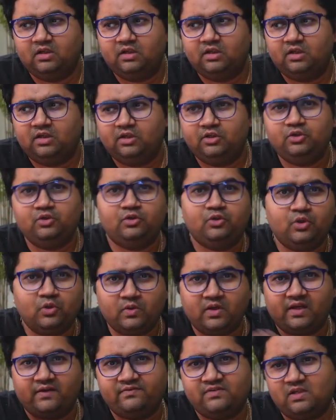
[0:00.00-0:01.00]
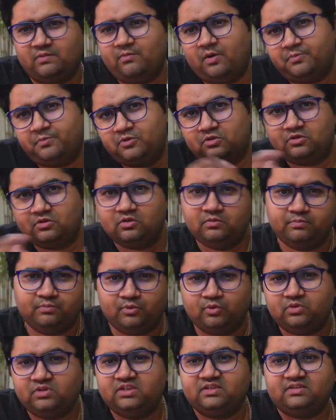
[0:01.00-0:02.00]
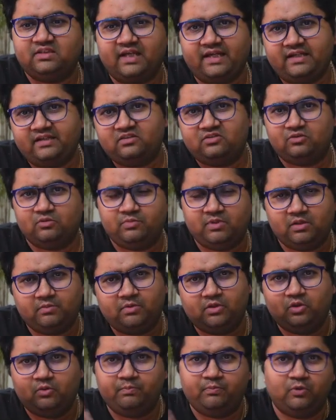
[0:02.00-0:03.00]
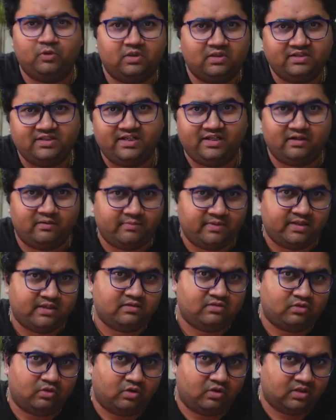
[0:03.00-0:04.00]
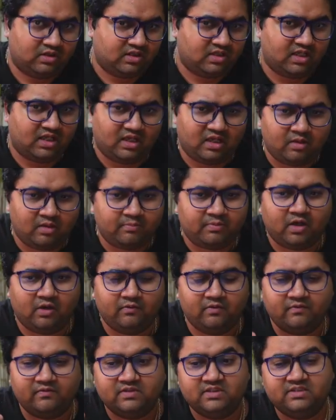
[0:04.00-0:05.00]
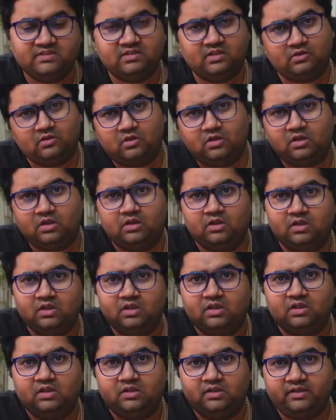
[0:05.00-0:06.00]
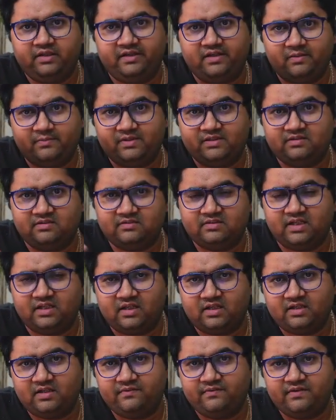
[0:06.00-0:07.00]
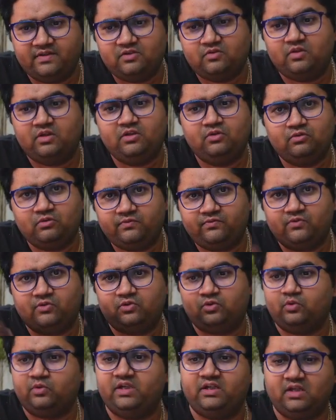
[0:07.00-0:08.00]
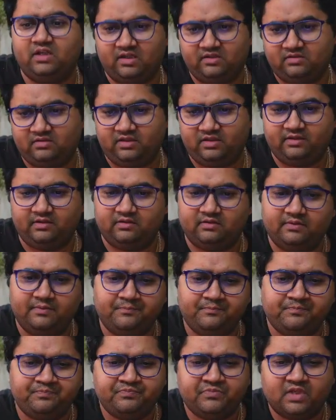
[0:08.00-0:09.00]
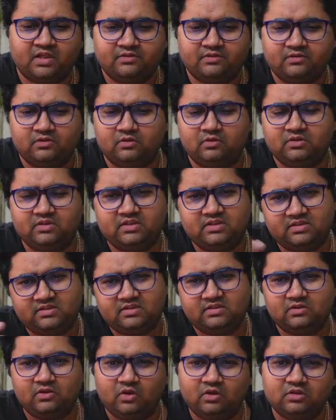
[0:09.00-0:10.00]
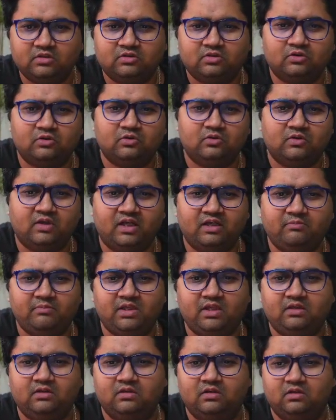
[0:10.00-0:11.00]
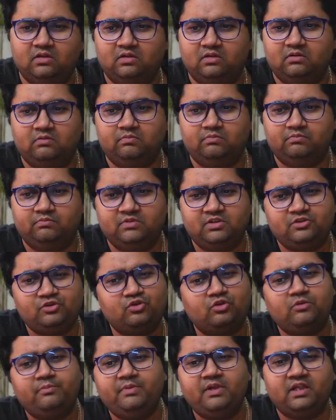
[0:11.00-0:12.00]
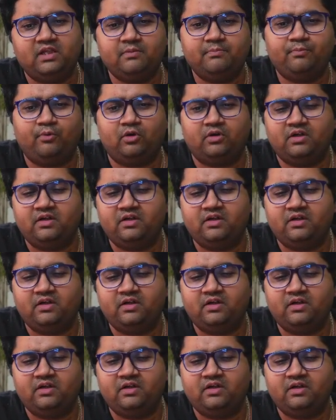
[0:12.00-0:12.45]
you do have some options on both the sides to be able to put a database on the app. However, these are not databases that are eventually used for storing large data. So this is also, this should be an important